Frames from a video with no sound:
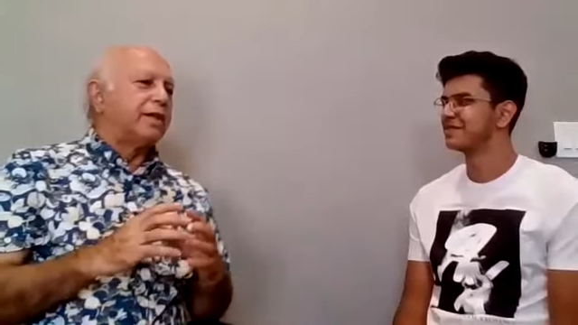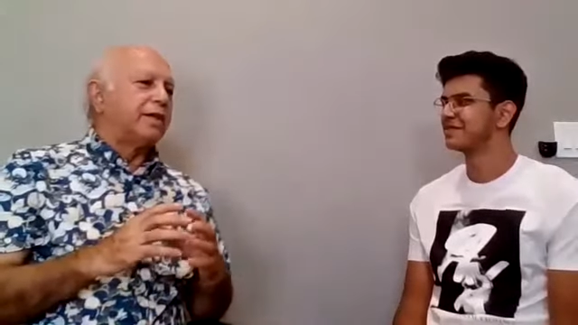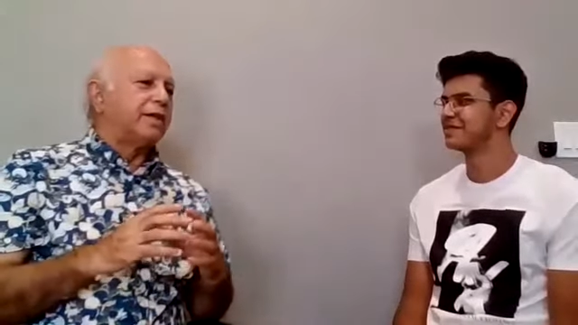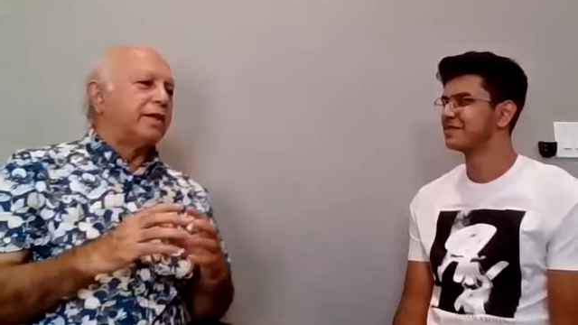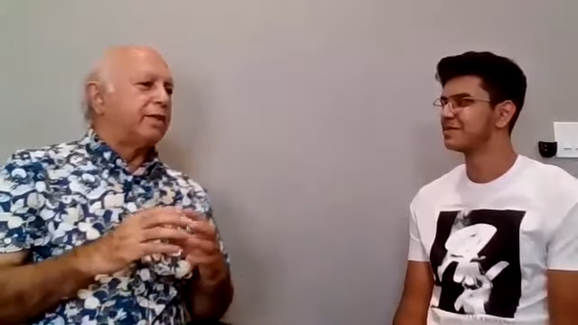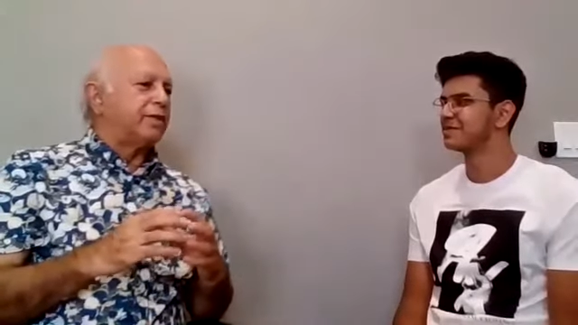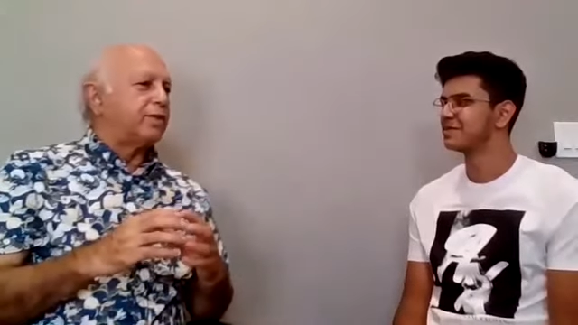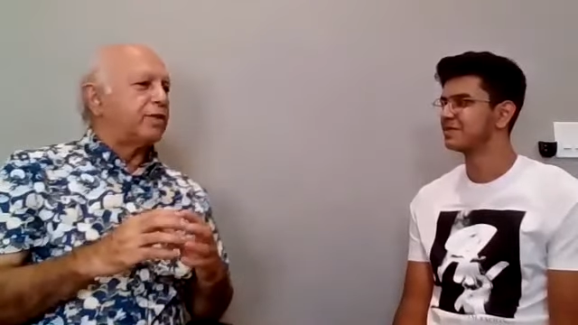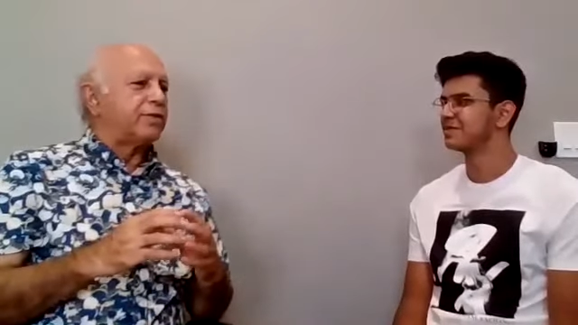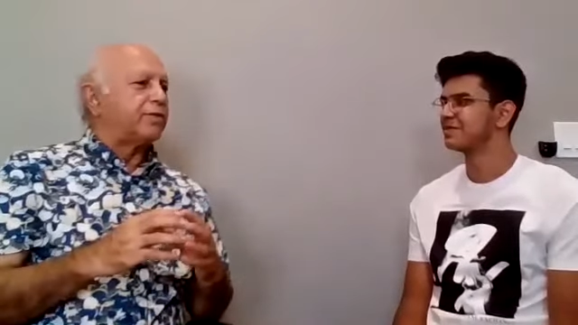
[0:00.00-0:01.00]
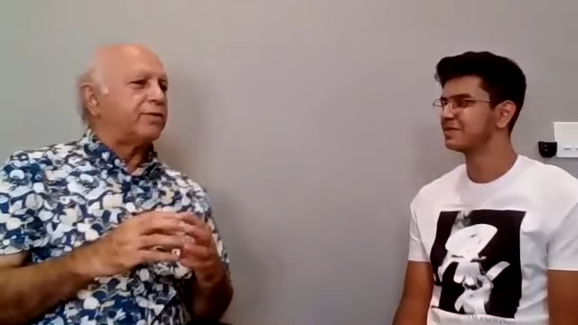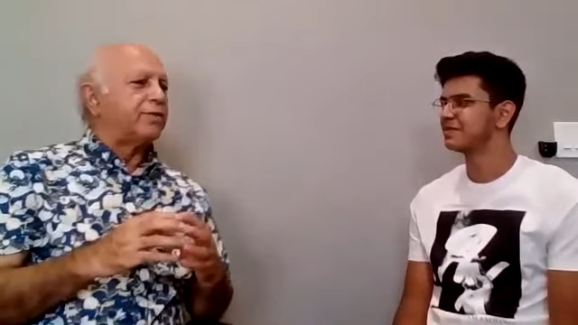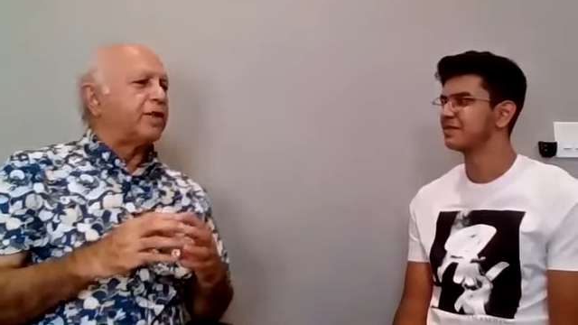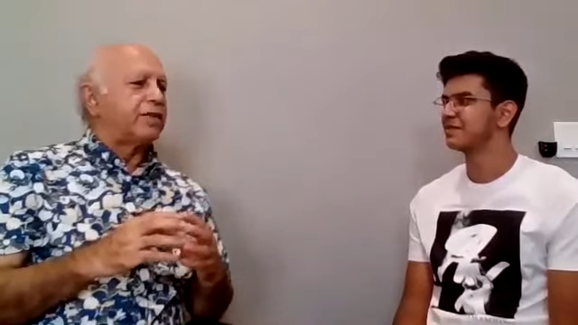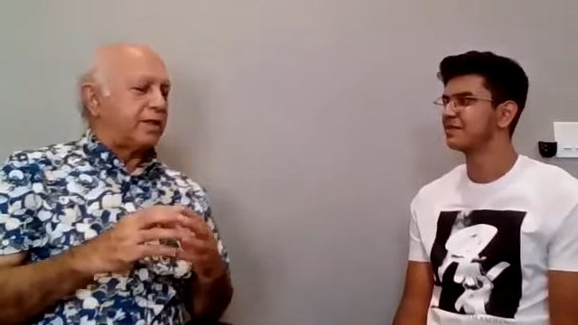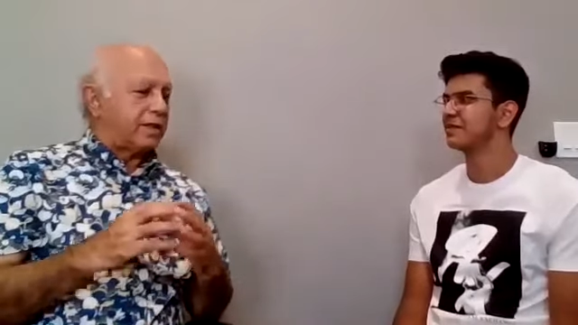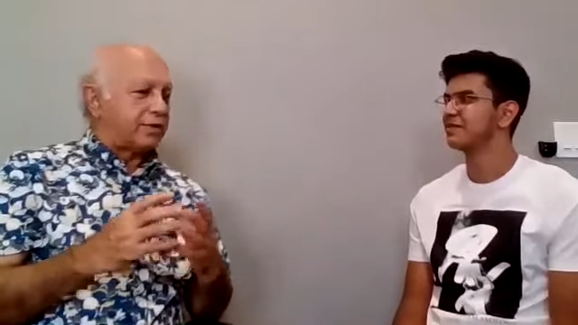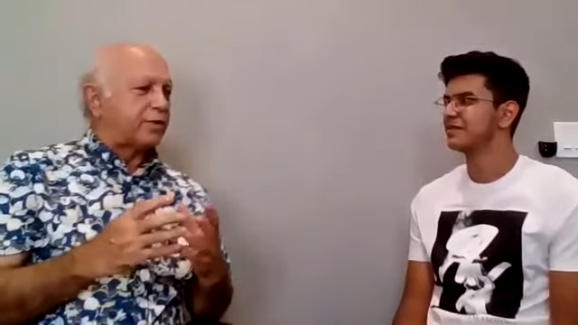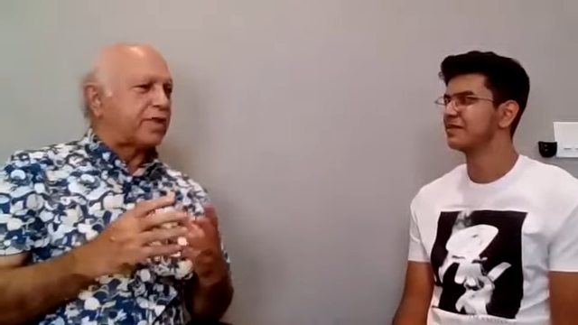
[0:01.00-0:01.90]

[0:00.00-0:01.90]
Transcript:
Speaker 1: Uh, you know, as